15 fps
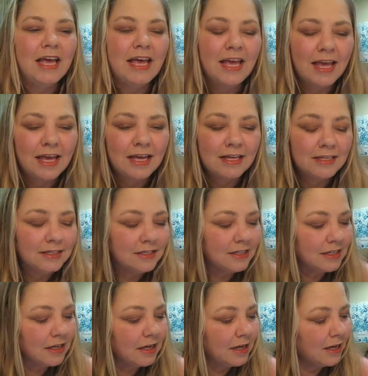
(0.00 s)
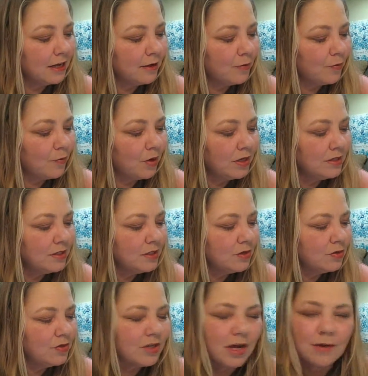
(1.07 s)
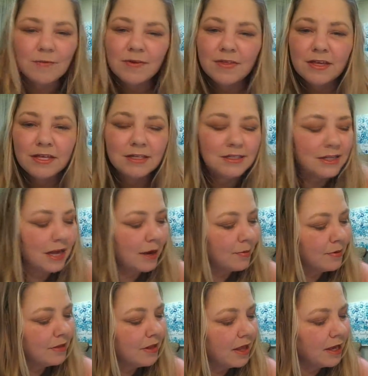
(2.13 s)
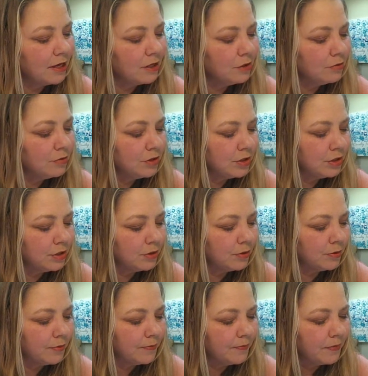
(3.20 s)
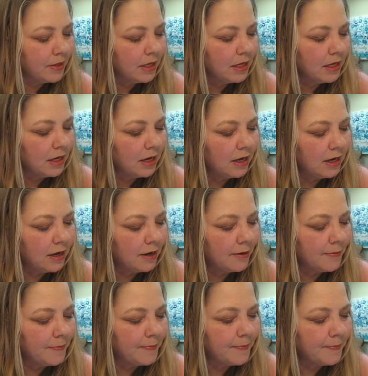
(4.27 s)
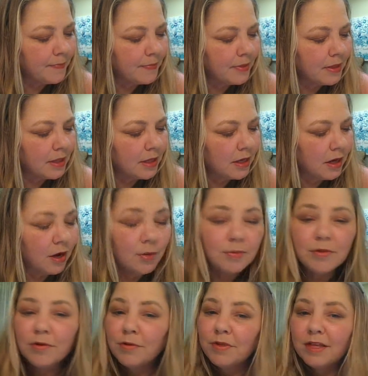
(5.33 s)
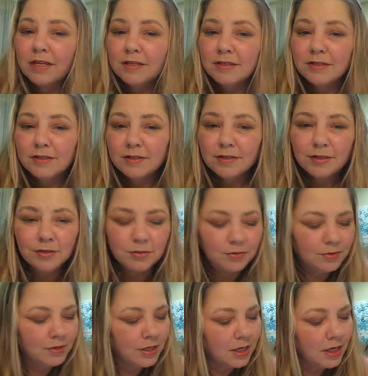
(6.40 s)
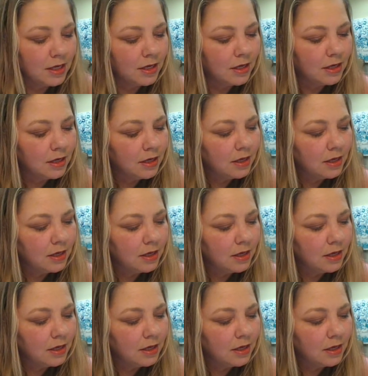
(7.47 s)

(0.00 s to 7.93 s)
And once you're done with this, I would like you to upload this to the